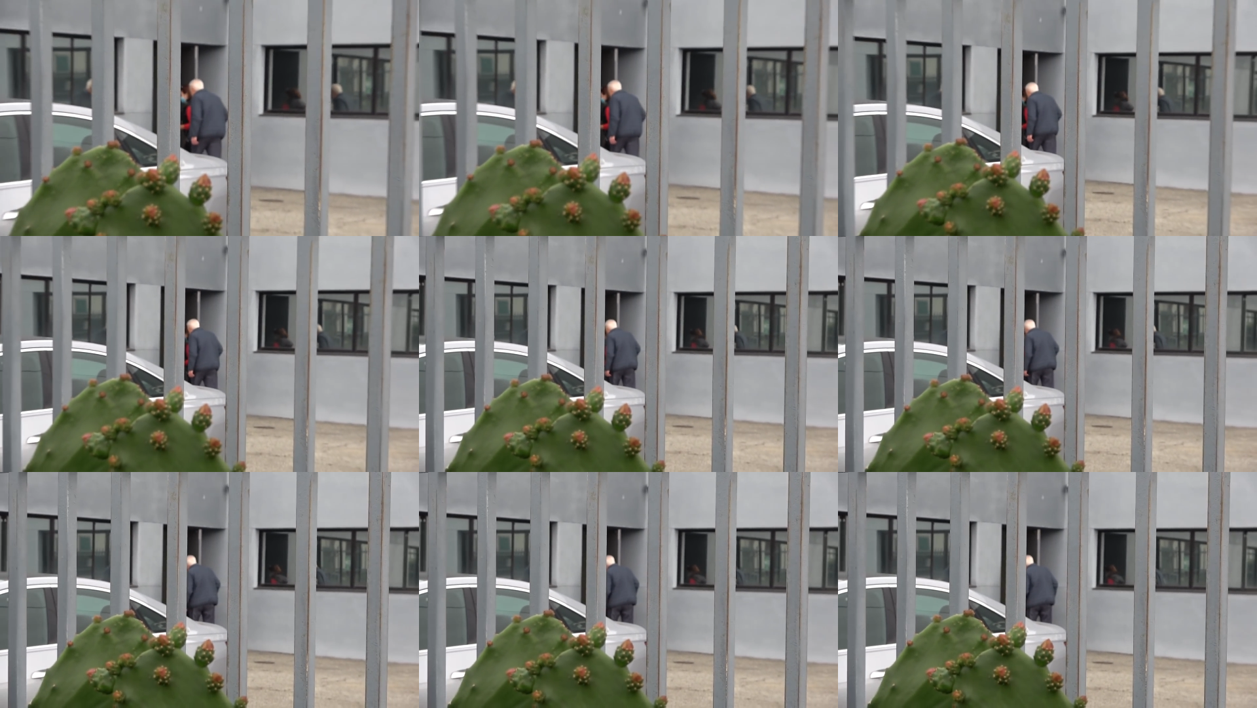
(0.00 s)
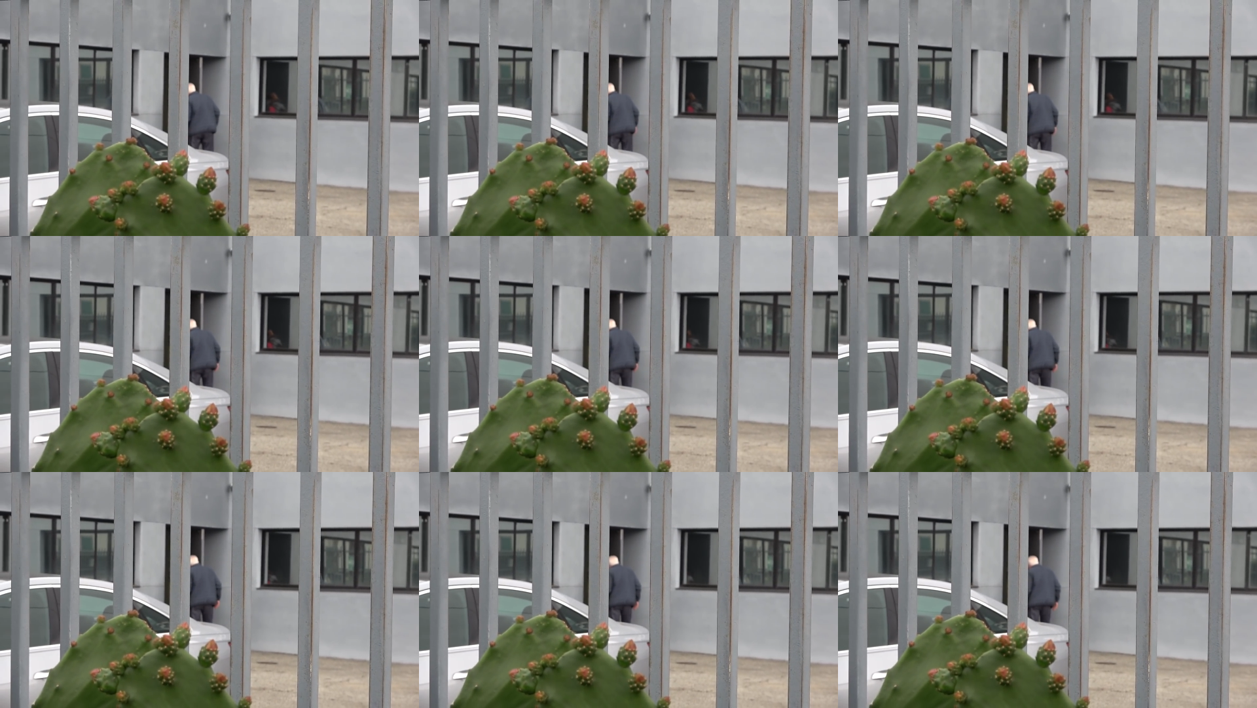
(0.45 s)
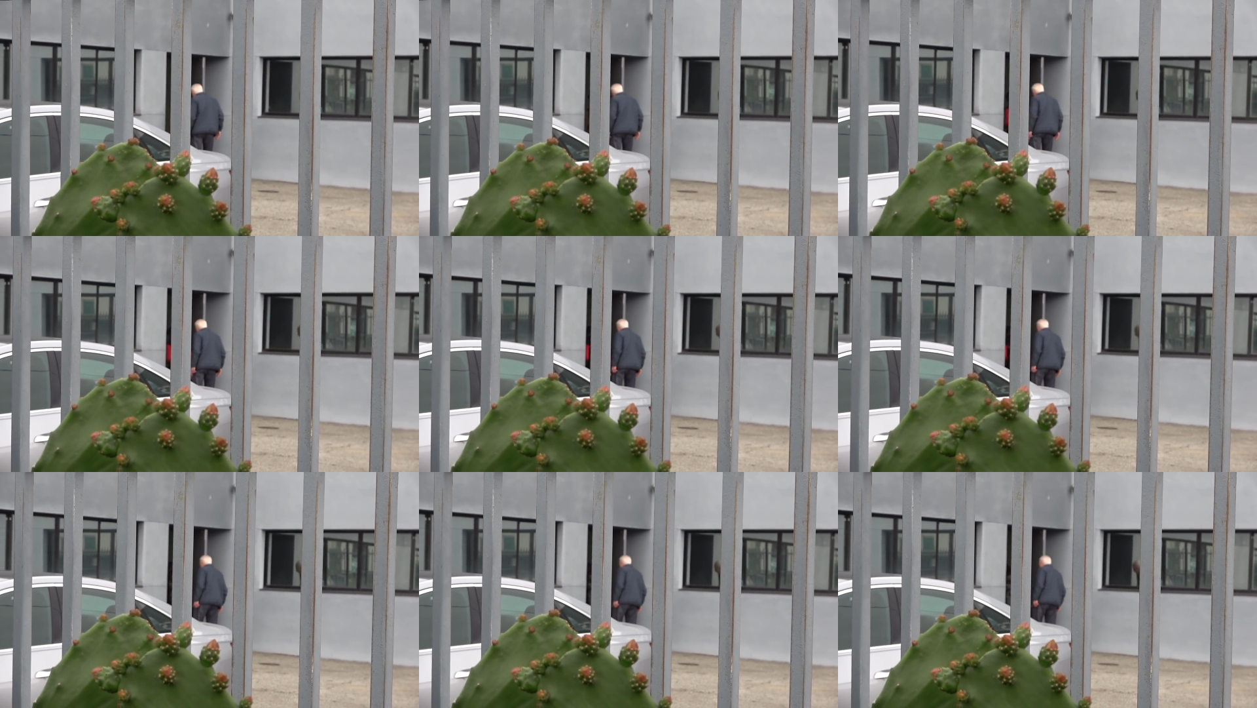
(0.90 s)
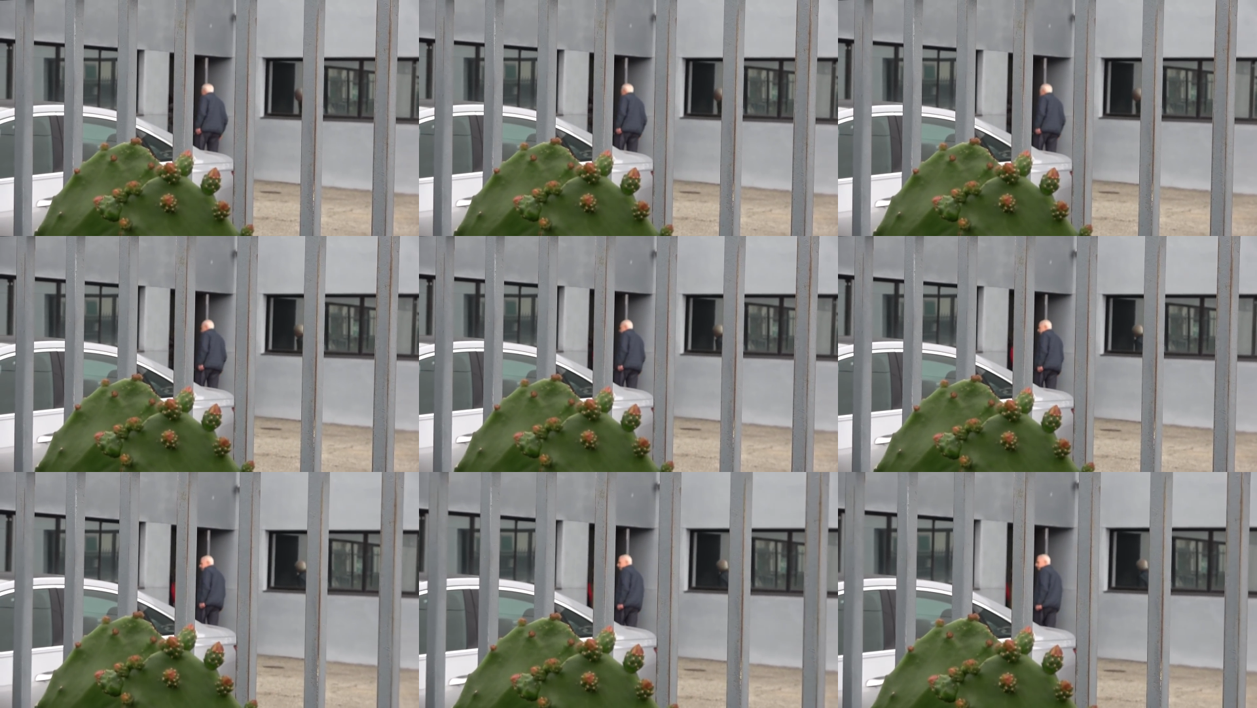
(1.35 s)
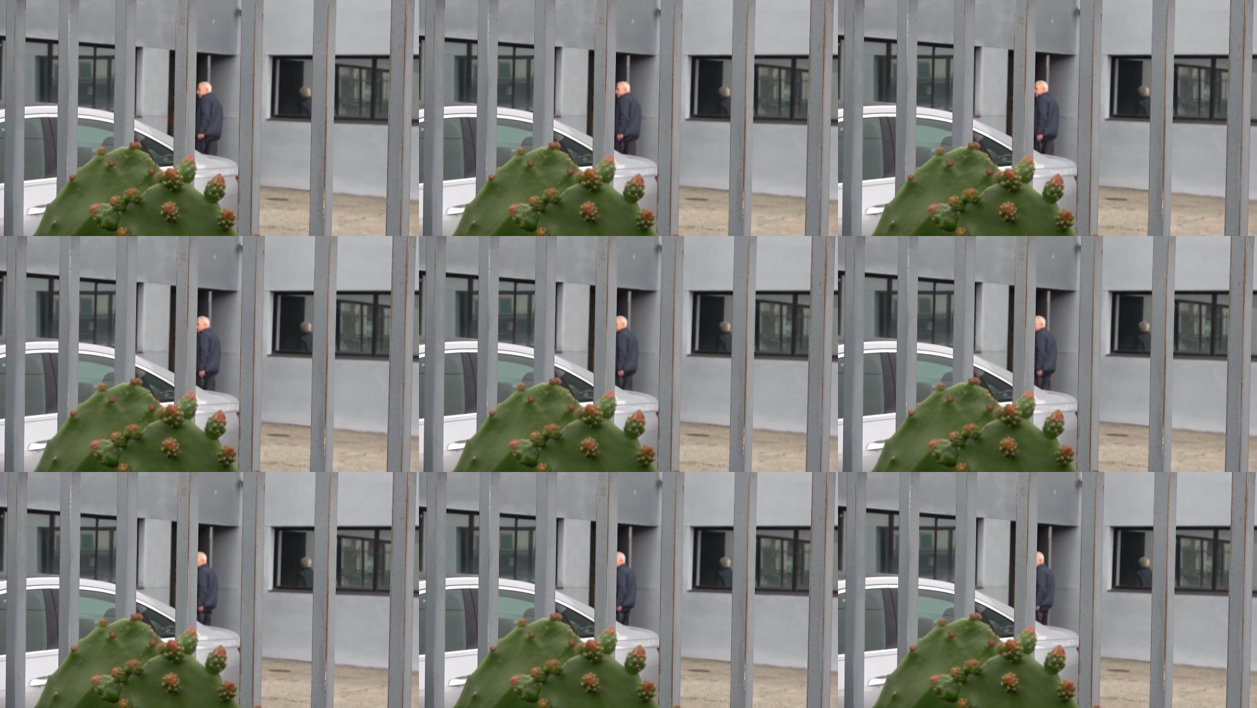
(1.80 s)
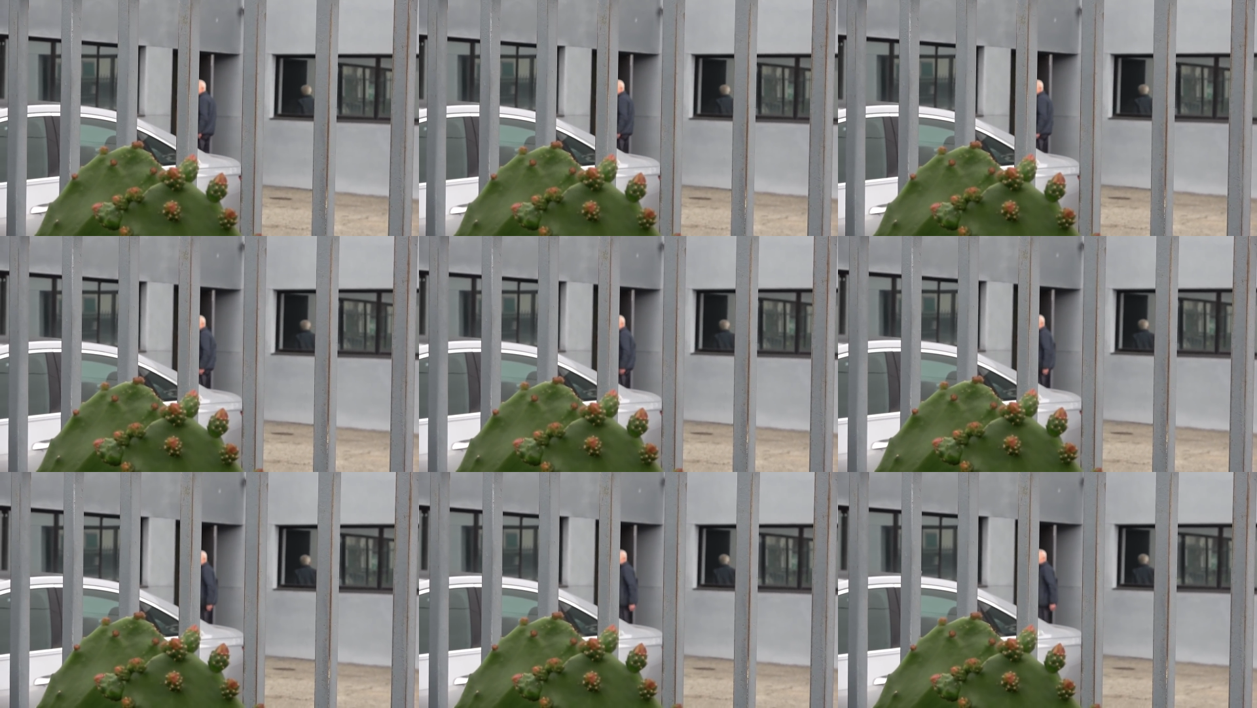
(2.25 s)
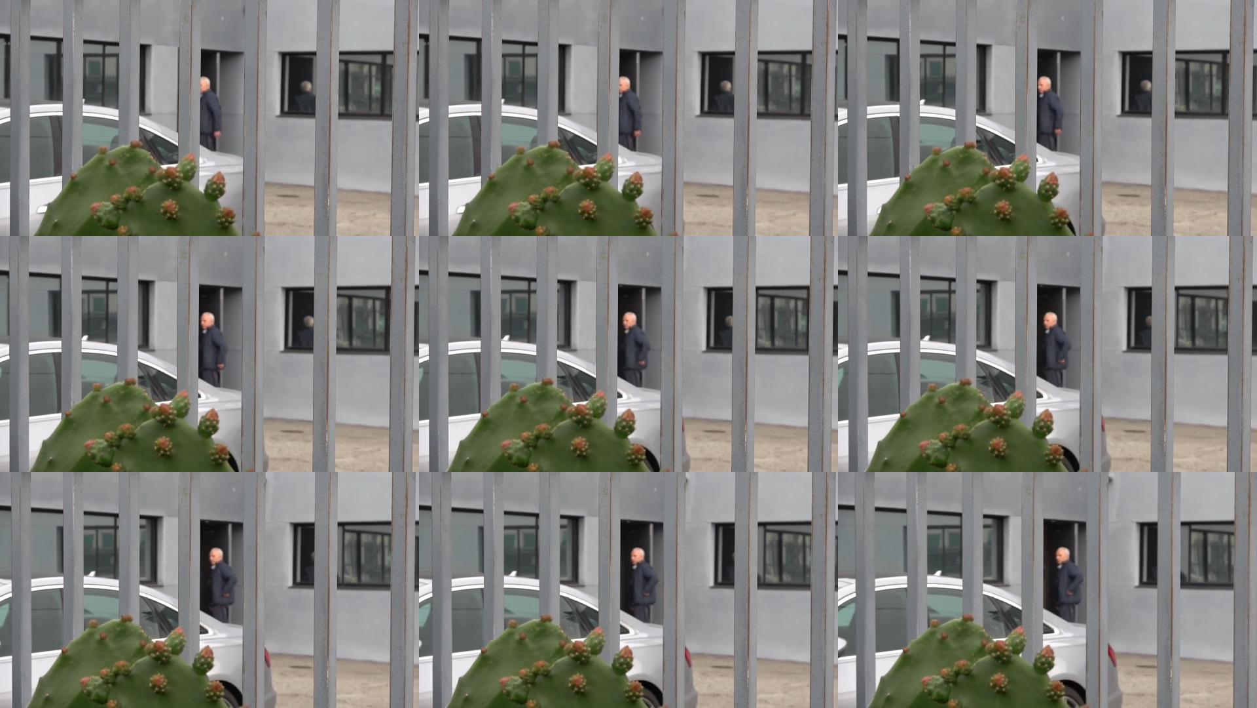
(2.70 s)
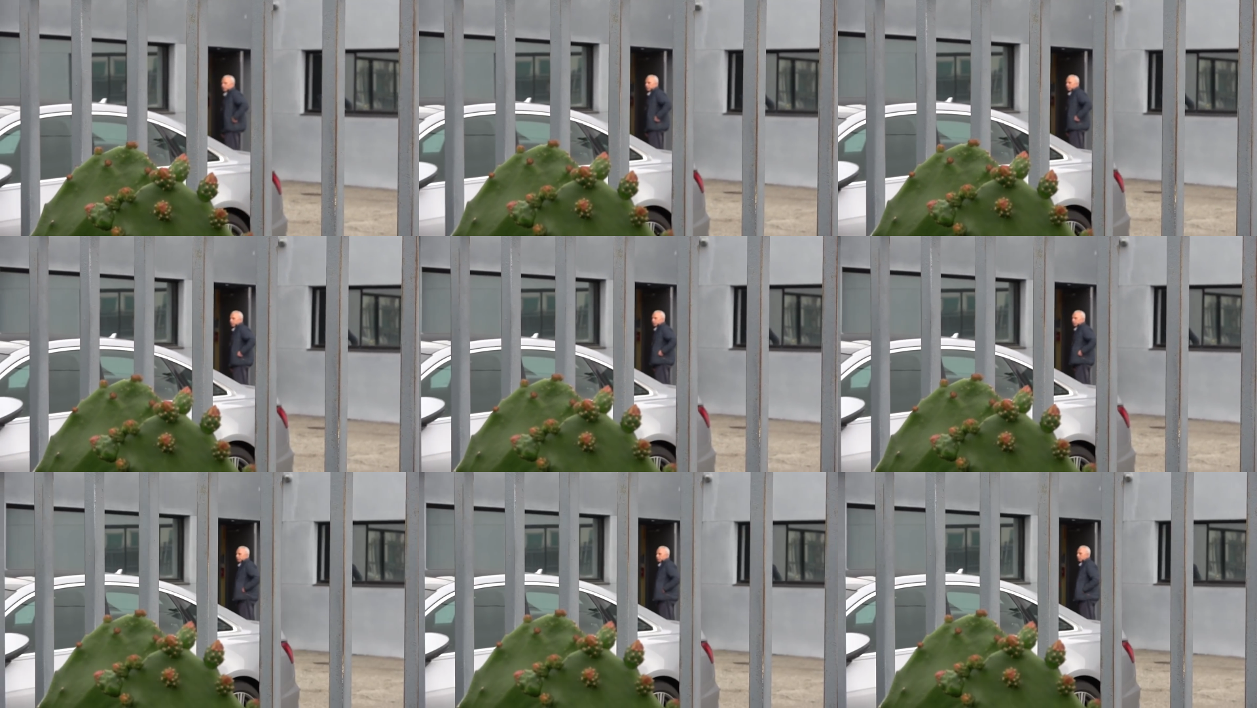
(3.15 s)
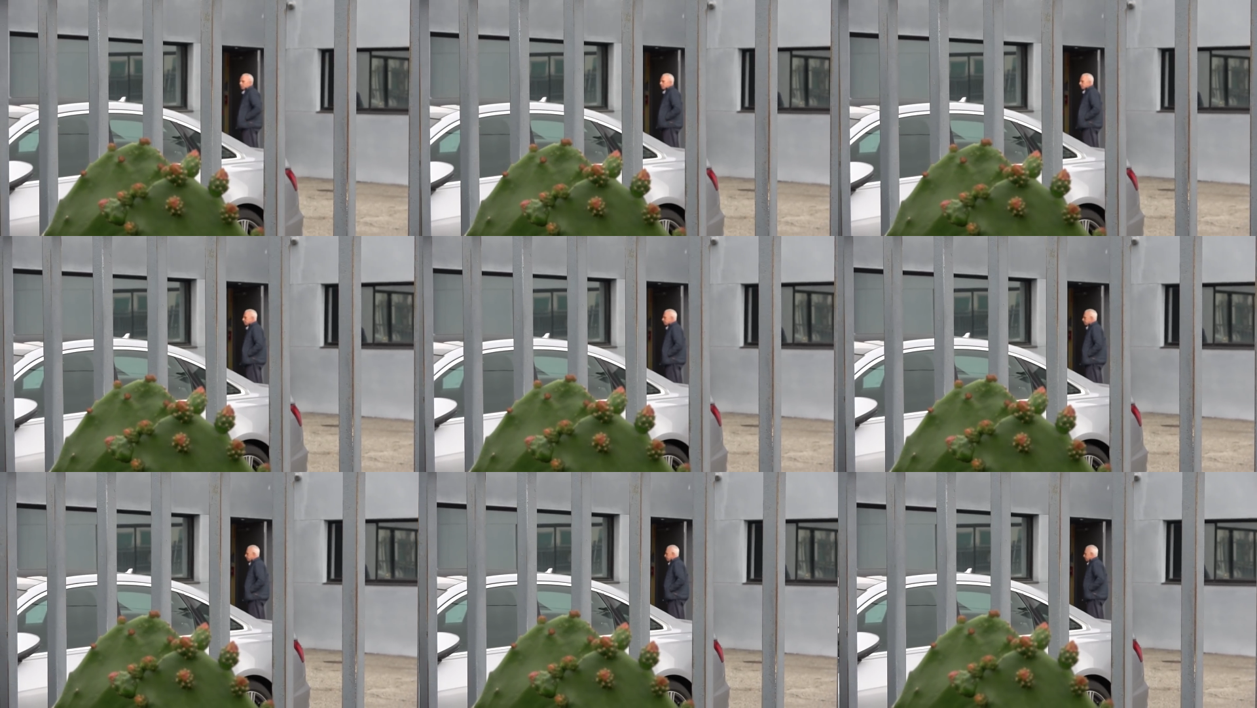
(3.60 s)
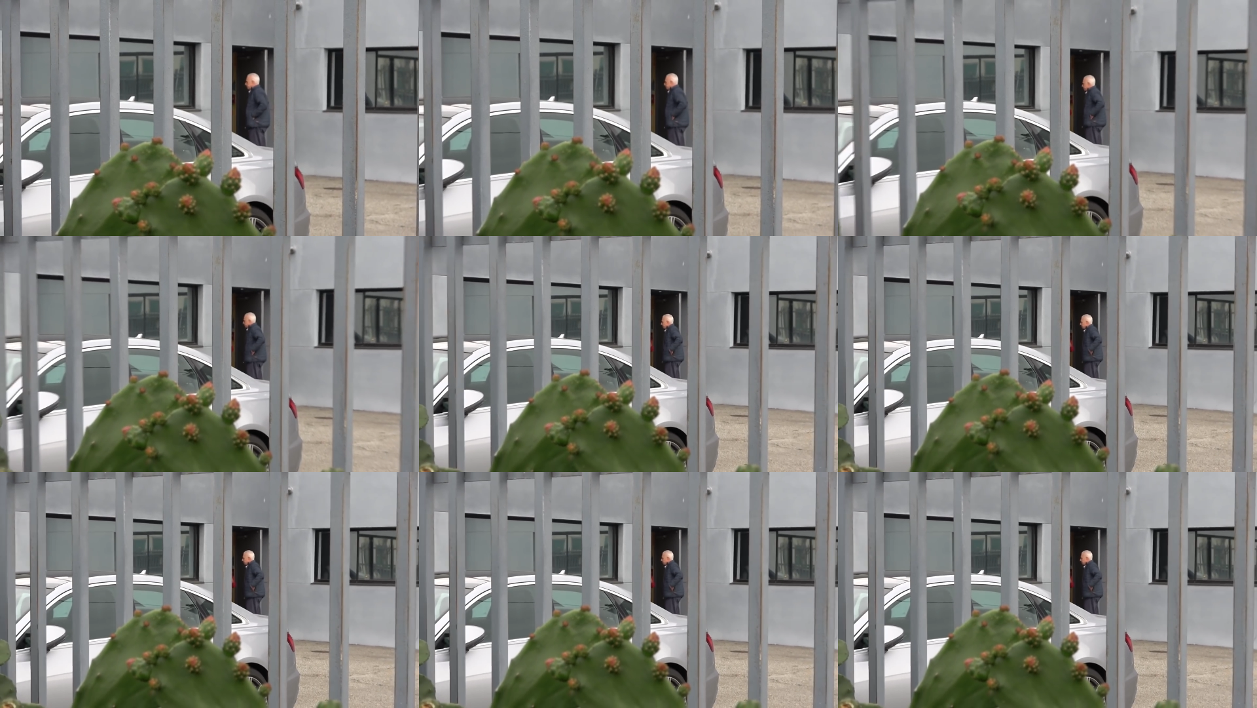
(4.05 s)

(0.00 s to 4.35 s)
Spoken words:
(no speaker visible)